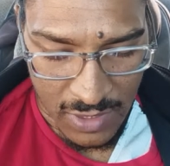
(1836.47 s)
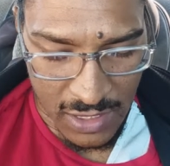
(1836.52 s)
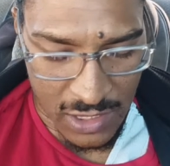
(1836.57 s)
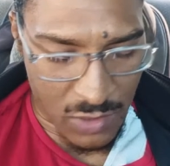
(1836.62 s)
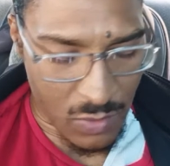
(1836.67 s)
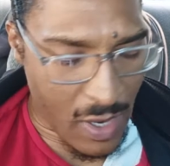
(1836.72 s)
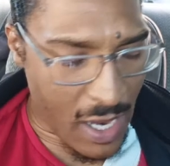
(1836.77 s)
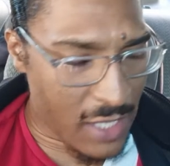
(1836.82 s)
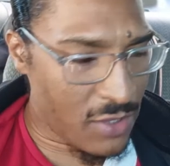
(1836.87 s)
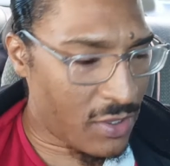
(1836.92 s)

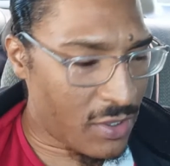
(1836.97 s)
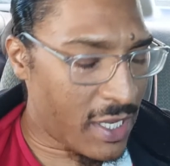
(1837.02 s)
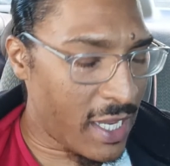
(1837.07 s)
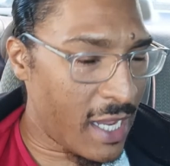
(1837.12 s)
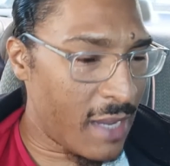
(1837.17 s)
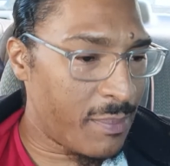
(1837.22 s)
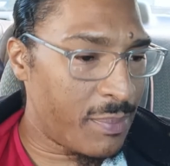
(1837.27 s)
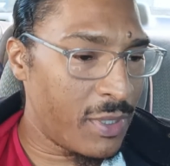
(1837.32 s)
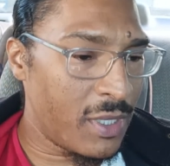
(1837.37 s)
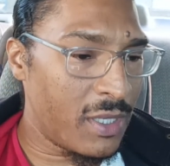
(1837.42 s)
you
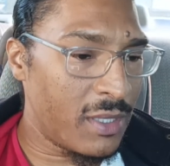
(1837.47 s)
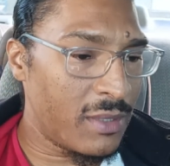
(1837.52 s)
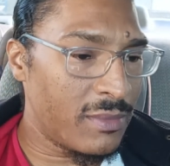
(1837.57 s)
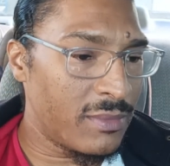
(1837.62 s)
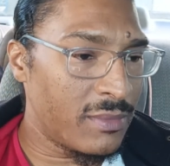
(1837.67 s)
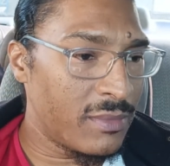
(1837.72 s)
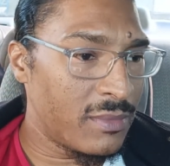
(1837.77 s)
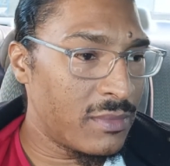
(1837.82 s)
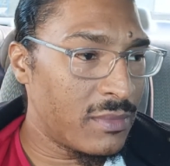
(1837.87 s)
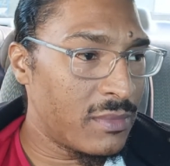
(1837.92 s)
can't put
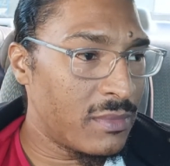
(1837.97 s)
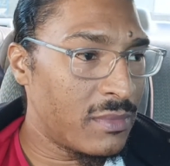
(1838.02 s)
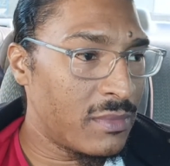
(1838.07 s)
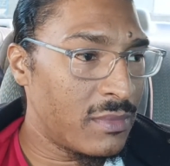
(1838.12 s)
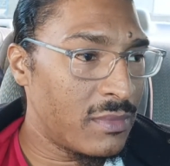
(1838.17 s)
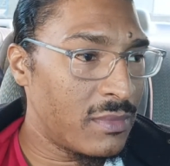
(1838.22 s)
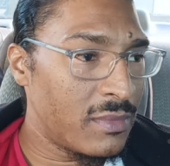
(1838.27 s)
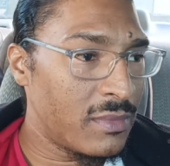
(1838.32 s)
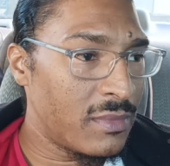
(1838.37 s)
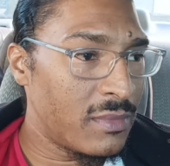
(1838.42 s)

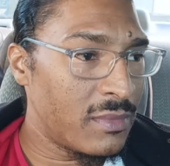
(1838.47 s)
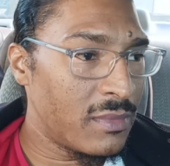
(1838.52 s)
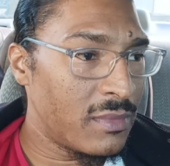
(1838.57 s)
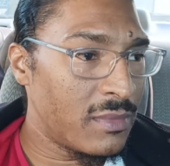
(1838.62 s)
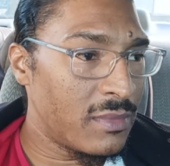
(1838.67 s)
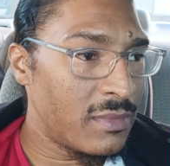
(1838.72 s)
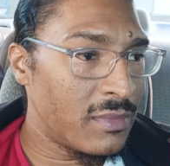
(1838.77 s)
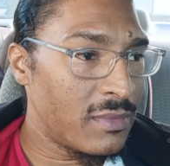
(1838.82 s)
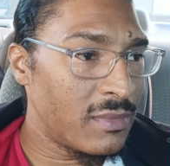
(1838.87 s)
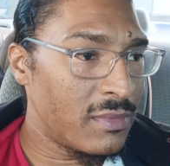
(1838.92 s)

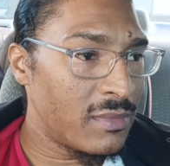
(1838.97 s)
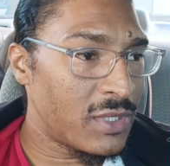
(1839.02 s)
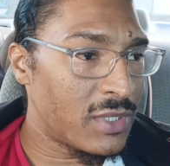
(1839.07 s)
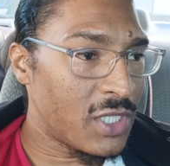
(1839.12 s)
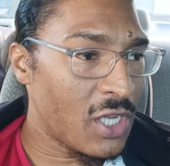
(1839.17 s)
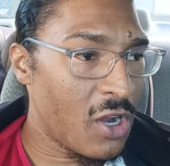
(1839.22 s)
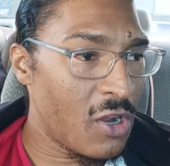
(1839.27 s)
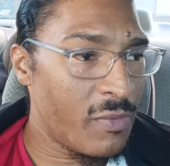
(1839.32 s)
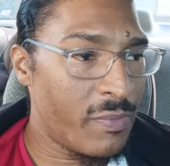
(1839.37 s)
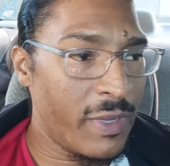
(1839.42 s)

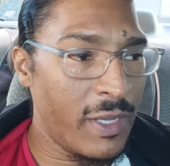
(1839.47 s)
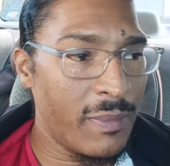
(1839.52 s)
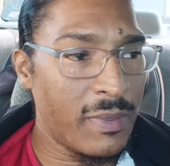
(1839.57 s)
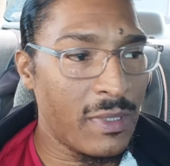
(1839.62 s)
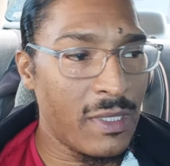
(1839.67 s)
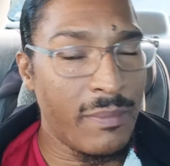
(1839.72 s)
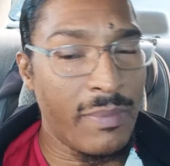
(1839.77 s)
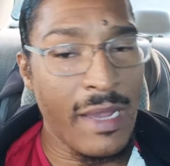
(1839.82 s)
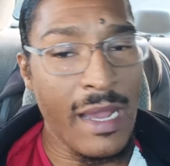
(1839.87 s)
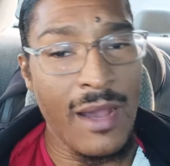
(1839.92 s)
certain people
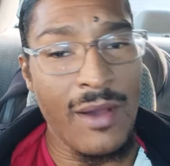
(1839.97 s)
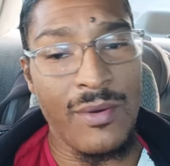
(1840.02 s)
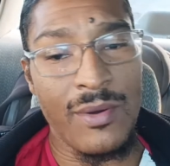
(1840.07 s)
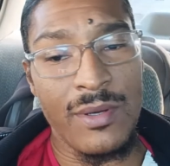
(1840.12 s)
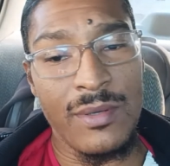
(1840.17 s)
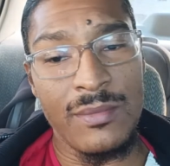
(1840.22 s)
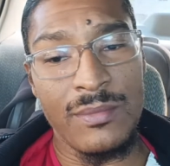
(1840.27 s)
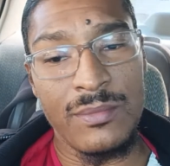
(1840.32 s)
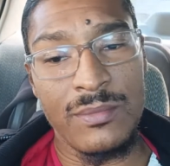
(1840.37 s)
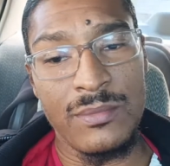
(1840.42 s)
in power.